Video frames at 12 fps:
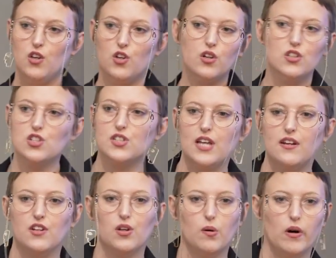you can just
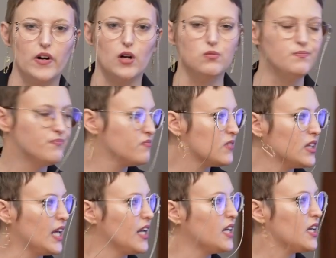send a URL
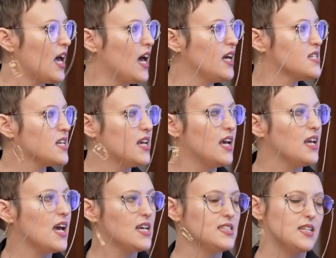link and
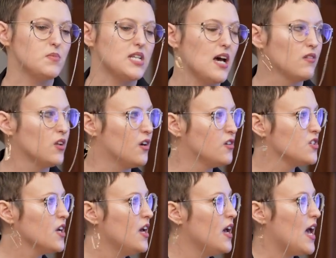a zip download